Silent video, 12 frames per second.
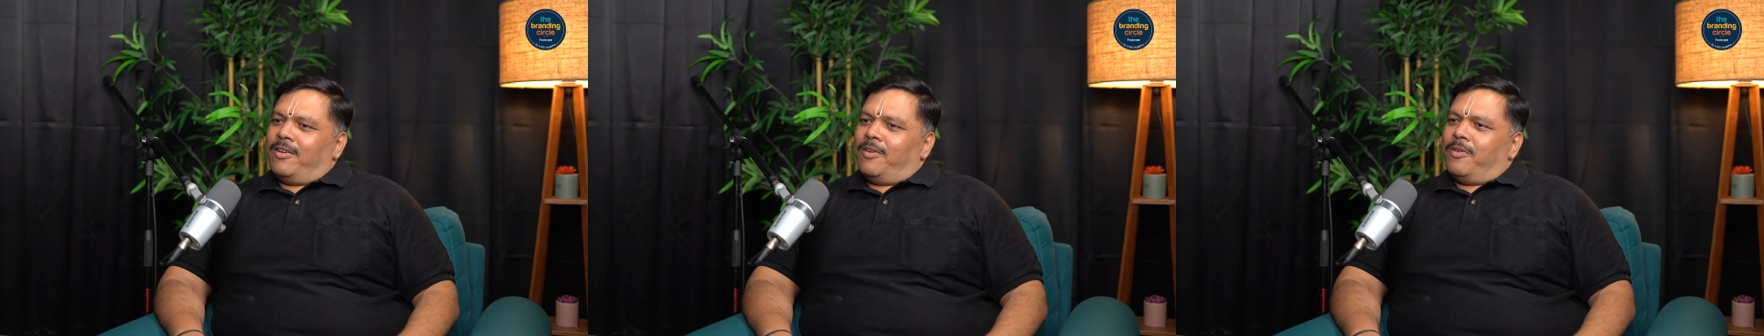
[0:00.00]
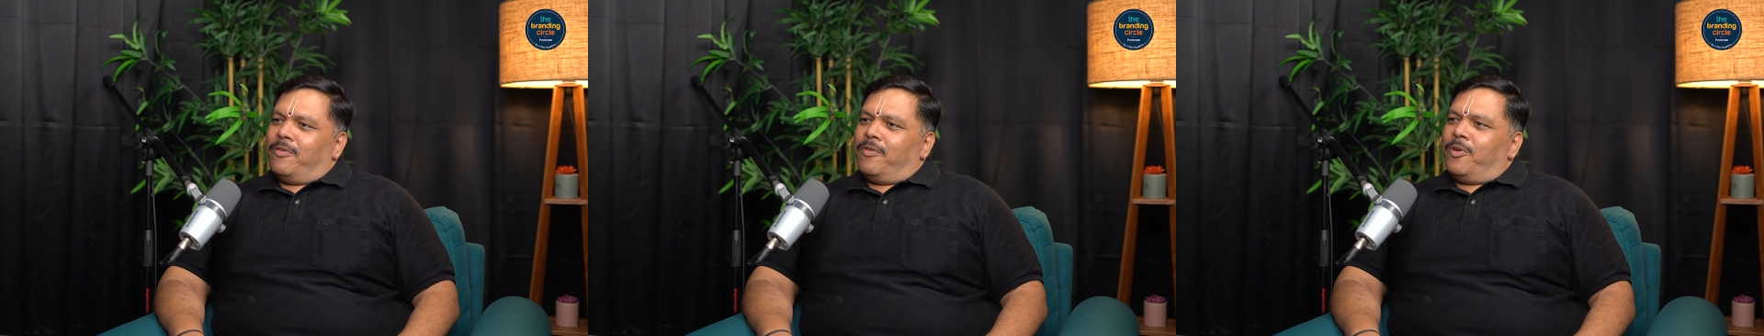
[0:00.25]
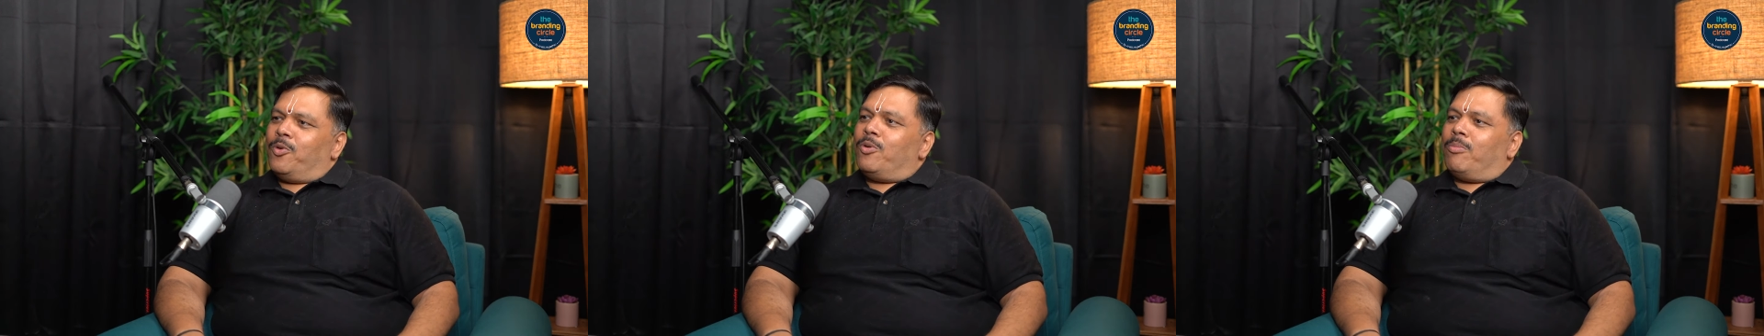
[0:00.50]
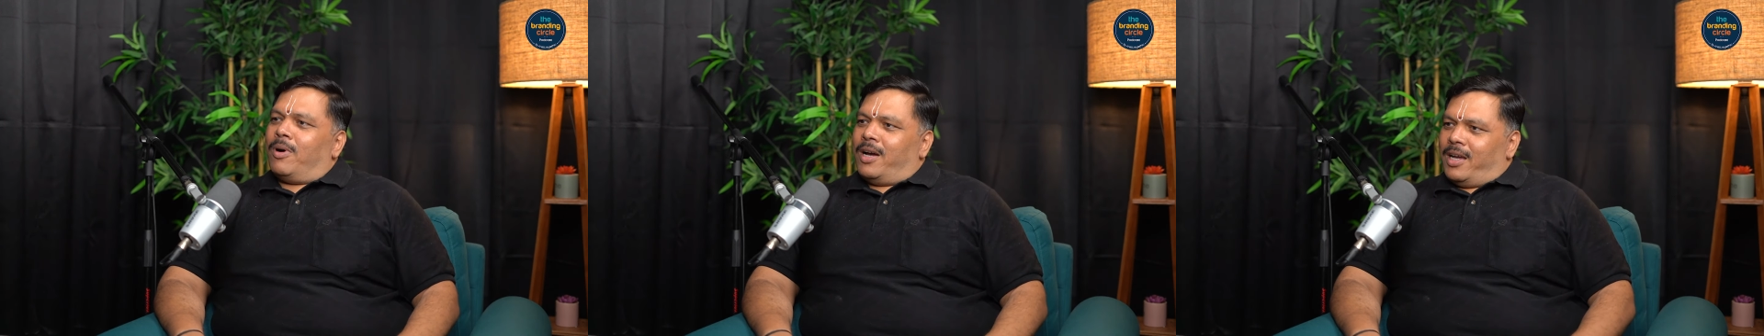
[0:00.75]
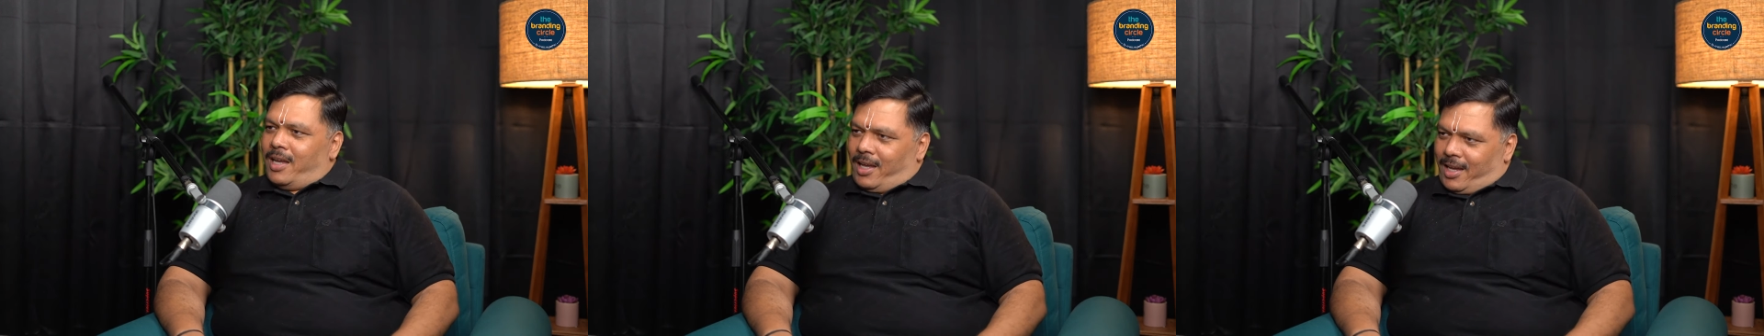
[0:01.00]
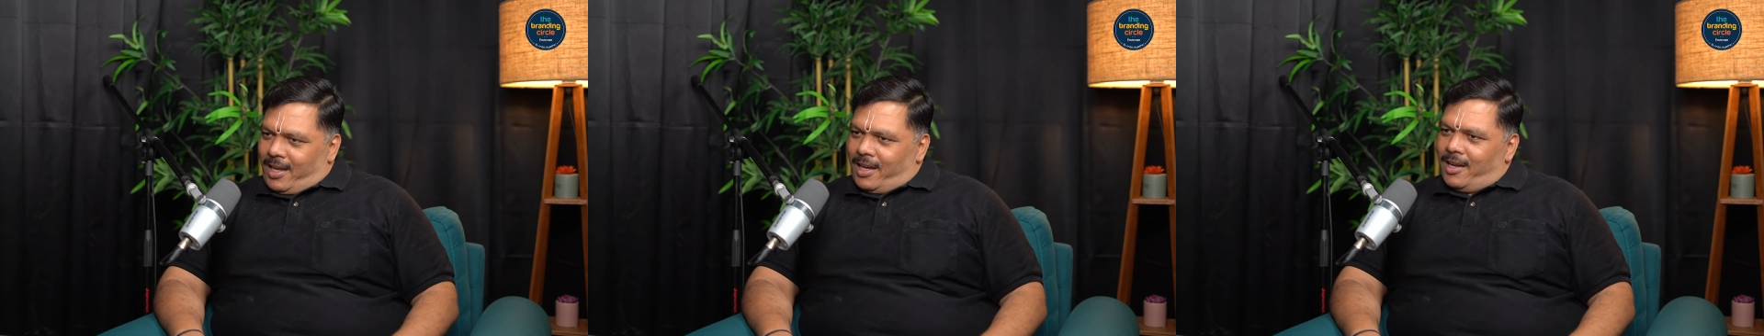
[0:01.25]
fuel my
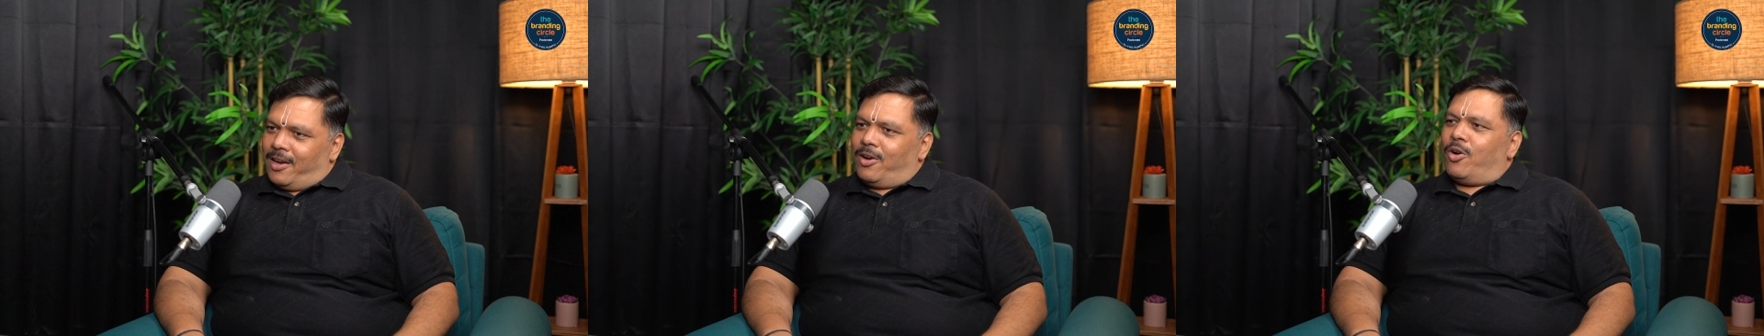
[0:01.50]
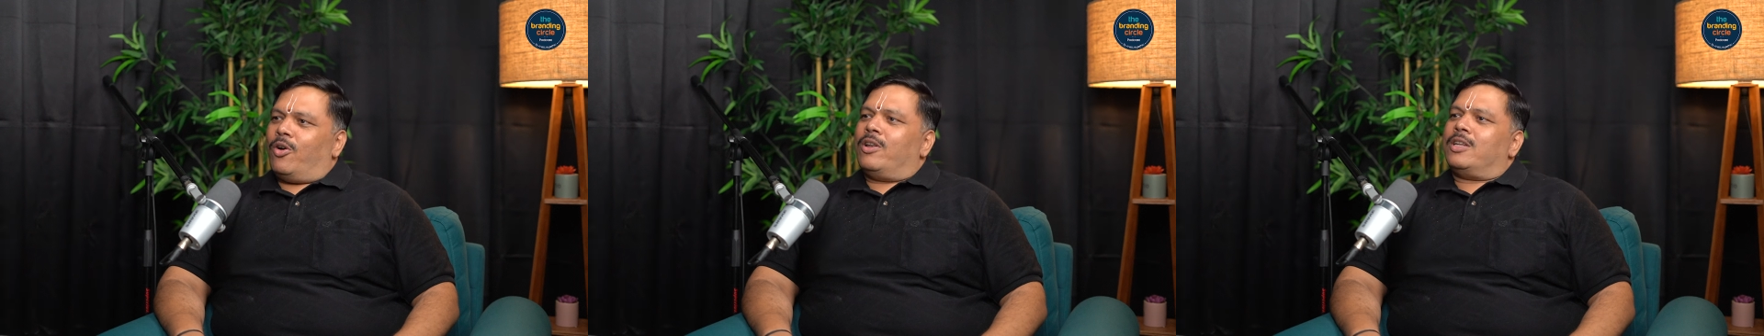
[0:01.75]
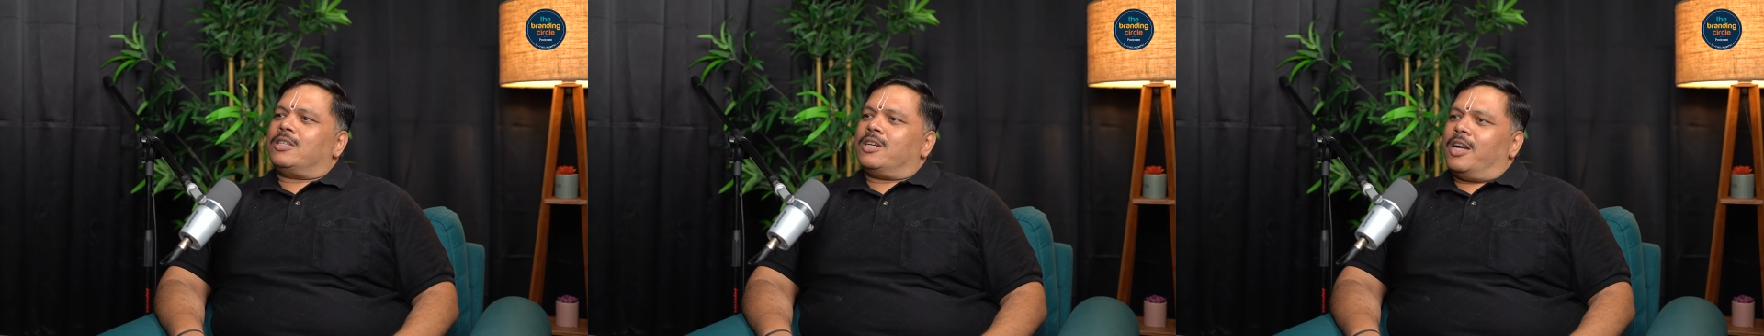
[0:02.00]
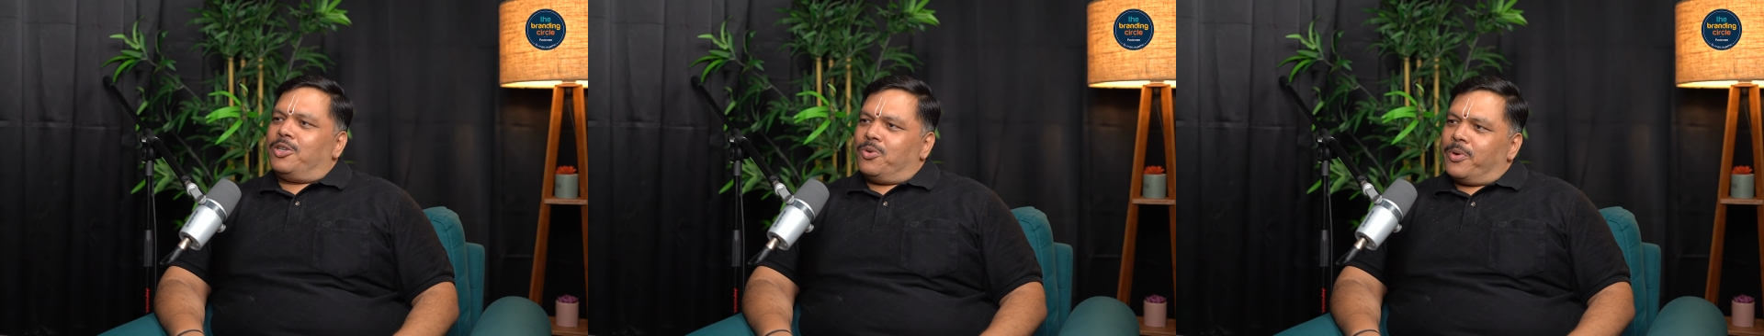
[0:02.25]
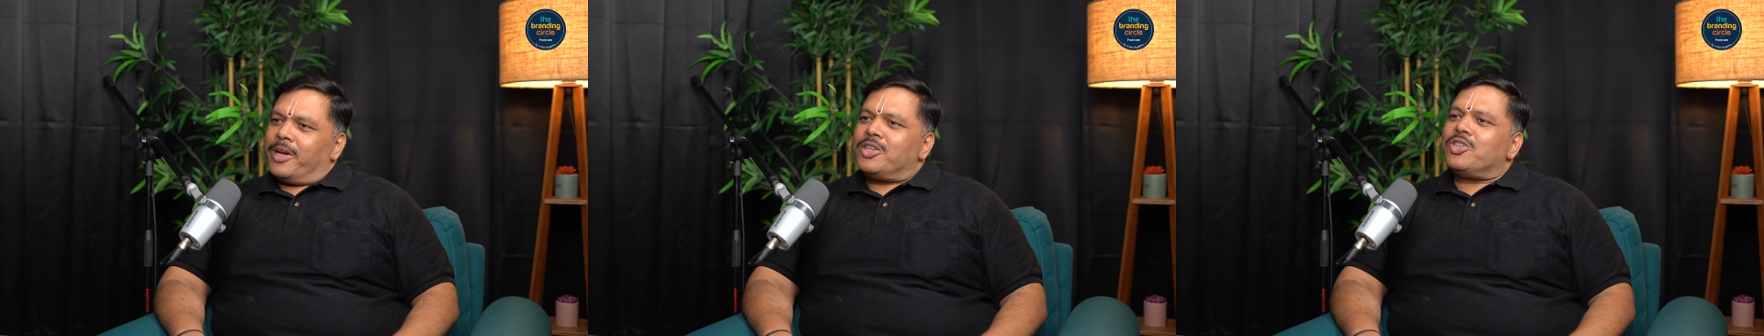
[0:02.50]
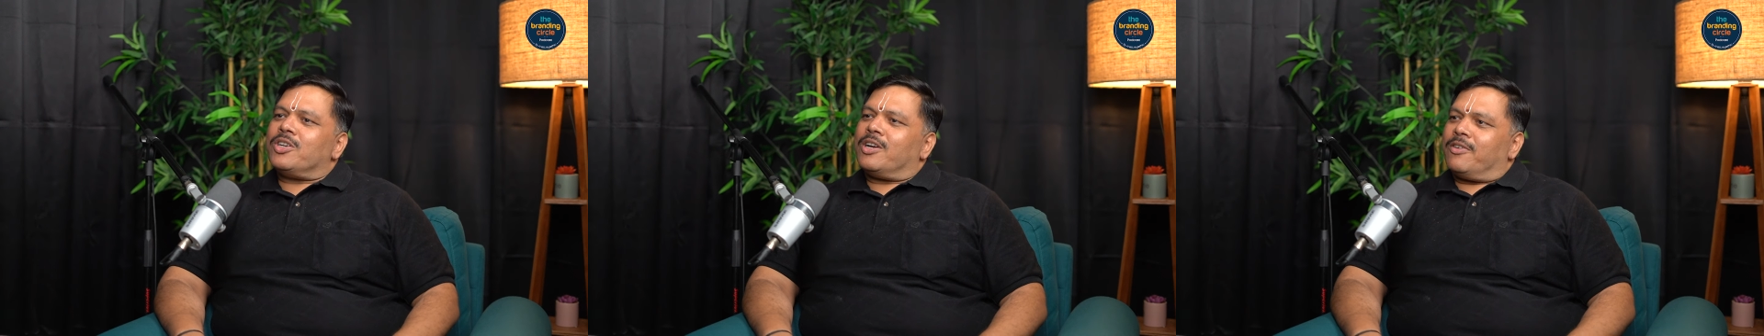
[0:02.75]
college ka
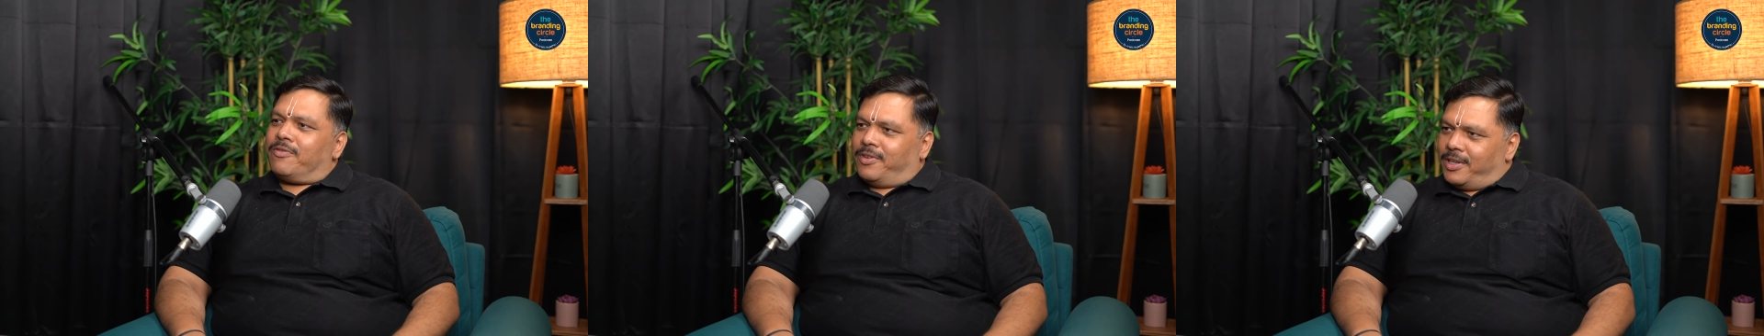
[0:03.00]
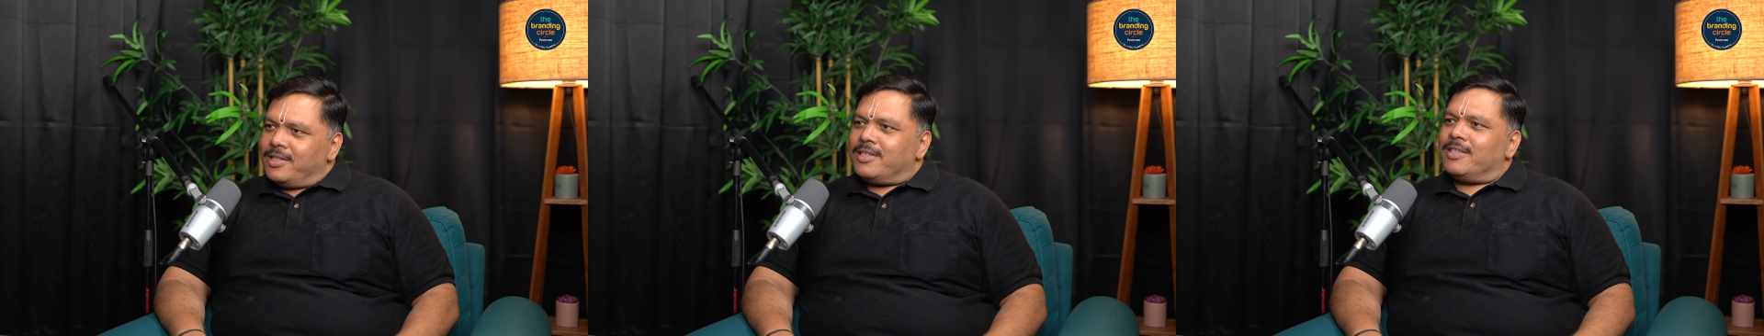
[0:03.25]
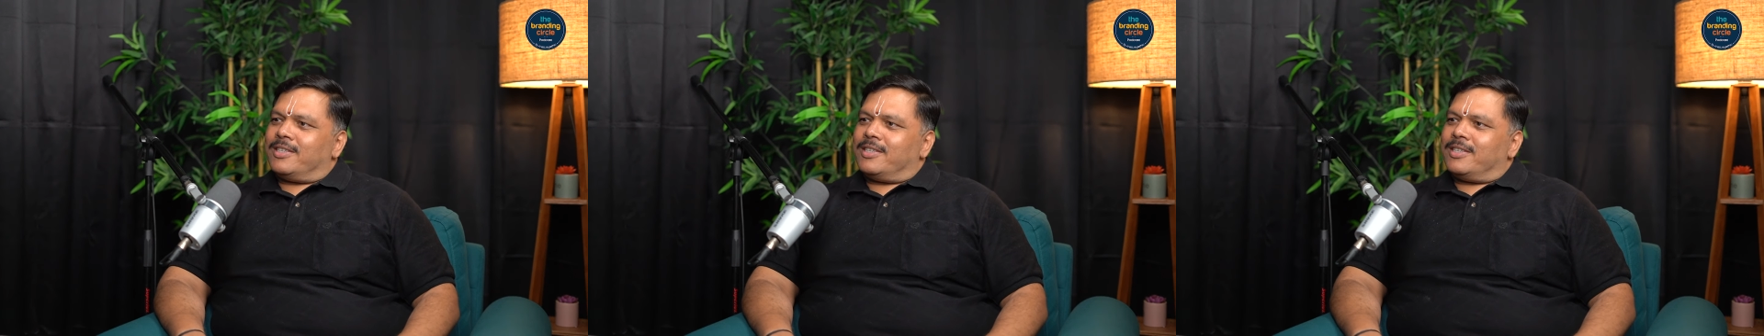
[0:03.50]
education ka fees.